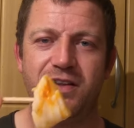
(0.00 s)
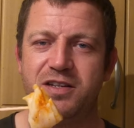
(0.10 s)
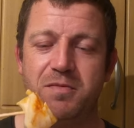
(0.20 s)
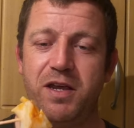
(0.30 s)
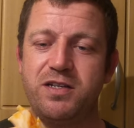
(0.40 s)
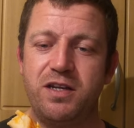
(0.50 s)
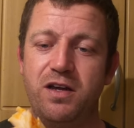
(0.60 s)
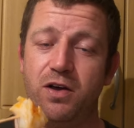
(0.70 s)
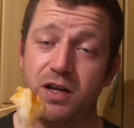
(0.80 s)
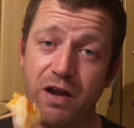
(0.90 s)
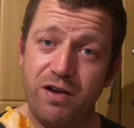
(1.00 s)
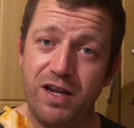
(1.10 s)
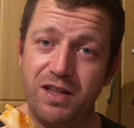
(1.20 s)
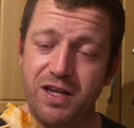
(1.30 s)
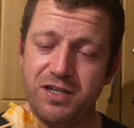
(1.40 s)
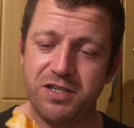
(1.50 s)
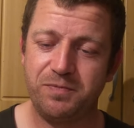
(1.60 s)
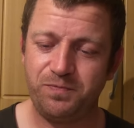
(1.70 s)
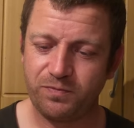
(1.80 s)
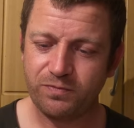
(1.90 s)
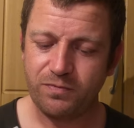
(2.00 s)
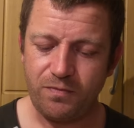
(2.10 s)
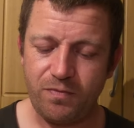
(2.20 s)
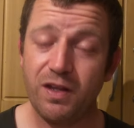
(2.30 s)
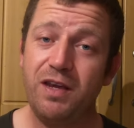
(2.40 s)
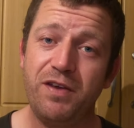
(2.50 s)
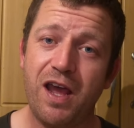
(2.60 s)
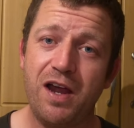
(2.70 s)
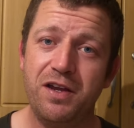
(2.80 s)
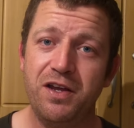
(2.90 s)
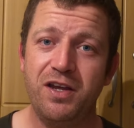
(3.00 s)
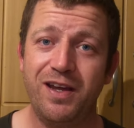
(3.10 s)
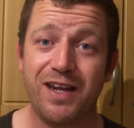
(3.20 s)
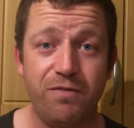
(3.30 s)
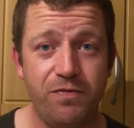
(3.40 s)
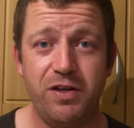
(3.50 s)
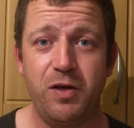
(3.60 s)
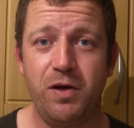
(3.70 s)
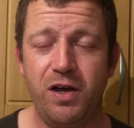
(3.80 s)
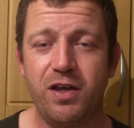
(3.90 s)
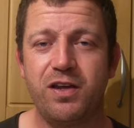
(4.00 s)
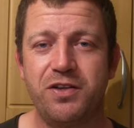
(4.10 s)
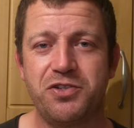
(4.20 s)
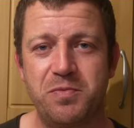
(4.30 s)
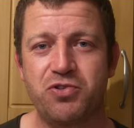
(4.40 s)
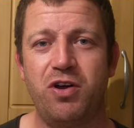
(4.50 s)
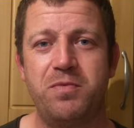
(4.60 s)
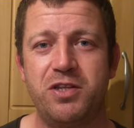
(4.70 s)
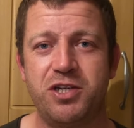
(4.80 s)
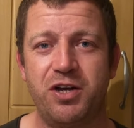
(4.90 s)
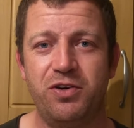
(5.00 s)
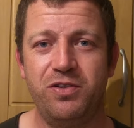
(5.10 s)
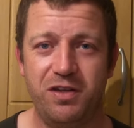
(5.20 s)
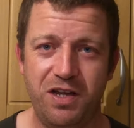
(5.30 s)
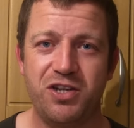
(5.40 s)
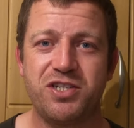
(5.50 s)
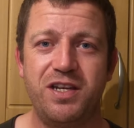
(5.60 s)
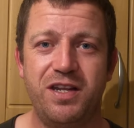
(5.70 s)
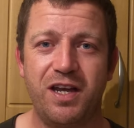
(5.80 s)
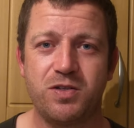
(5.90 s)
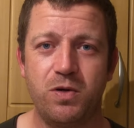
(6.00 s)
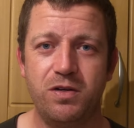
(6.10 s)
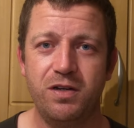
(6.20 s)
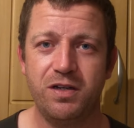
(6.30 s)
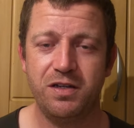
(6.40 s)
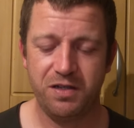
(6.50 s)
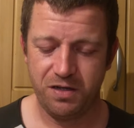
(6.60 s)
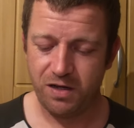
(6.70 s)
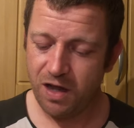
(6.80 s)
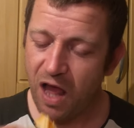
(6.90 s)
It's amazing. I'm going to carry on eating this. If you can, give the video a like, subscribe to the channel, and I'll see you in the next one.